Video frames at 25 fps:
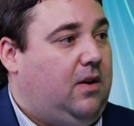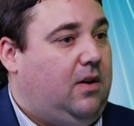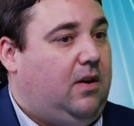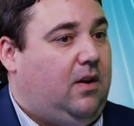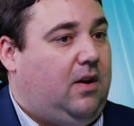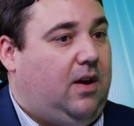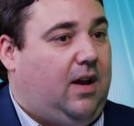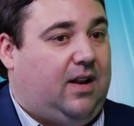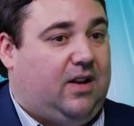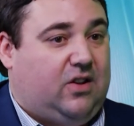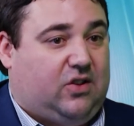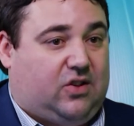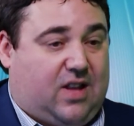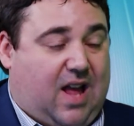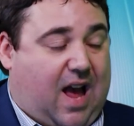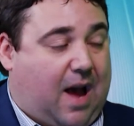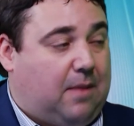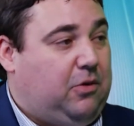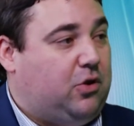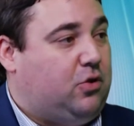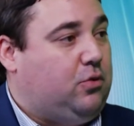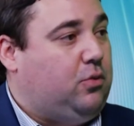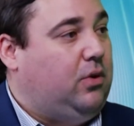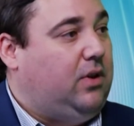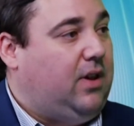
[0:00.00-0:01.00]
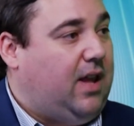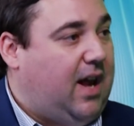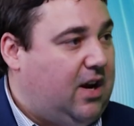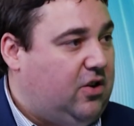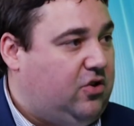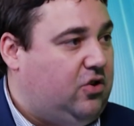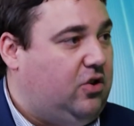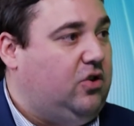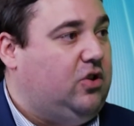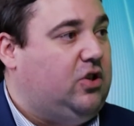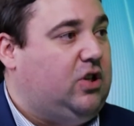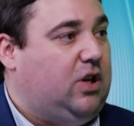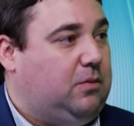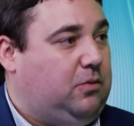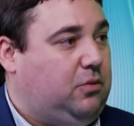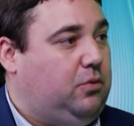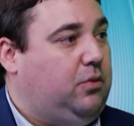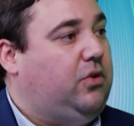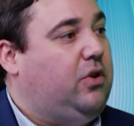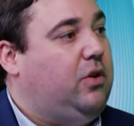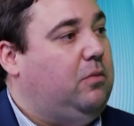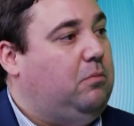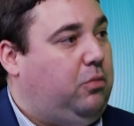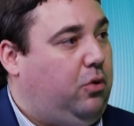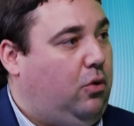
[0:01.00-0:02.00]
and establish relationships
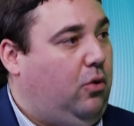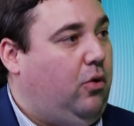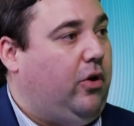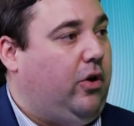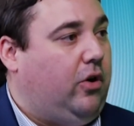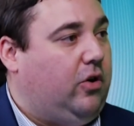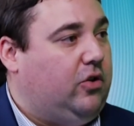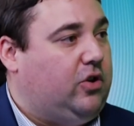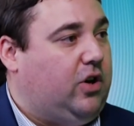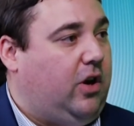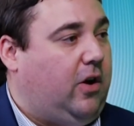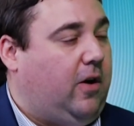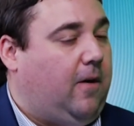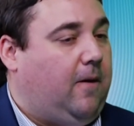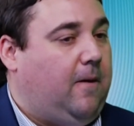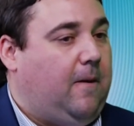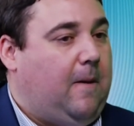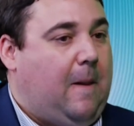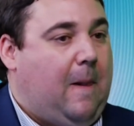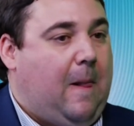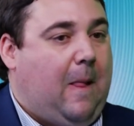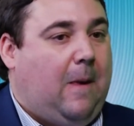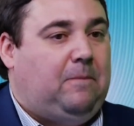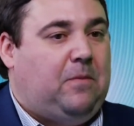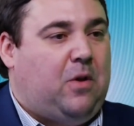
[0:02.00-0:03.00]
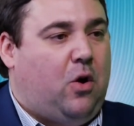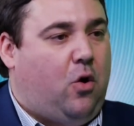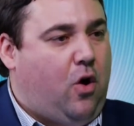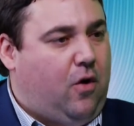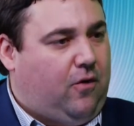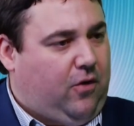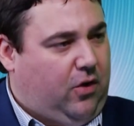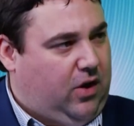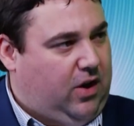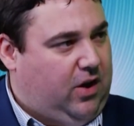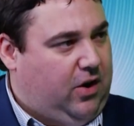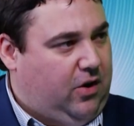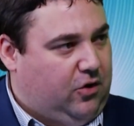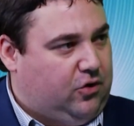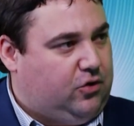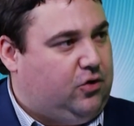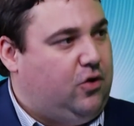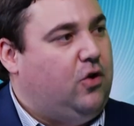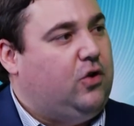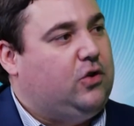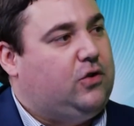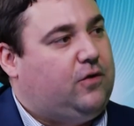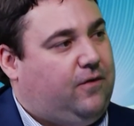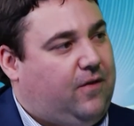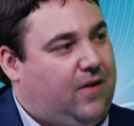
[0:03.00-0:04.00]
with employers here. Now, over the years,
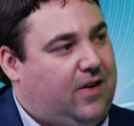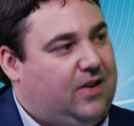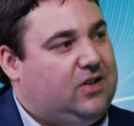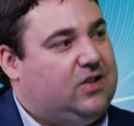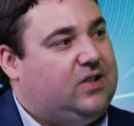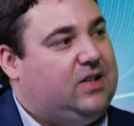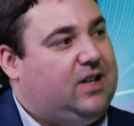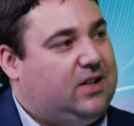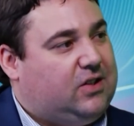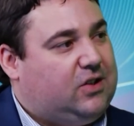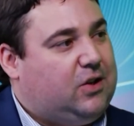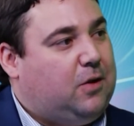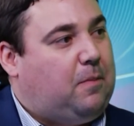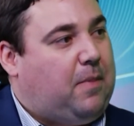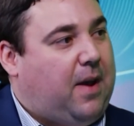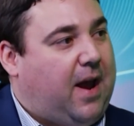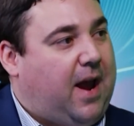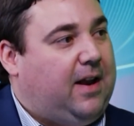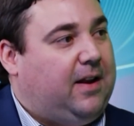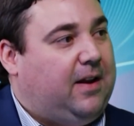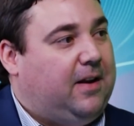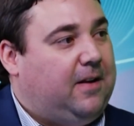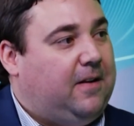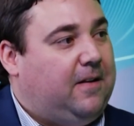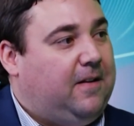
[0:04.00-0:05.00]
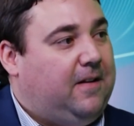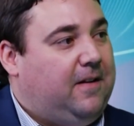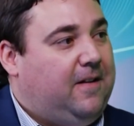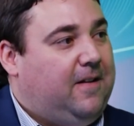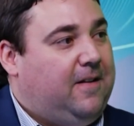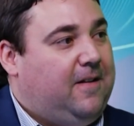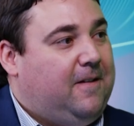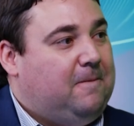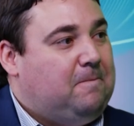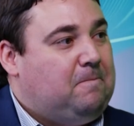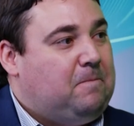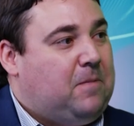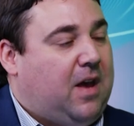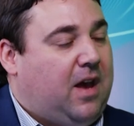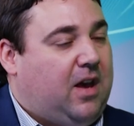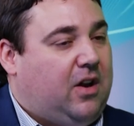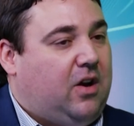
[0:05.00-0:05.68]
those funds dissipated, and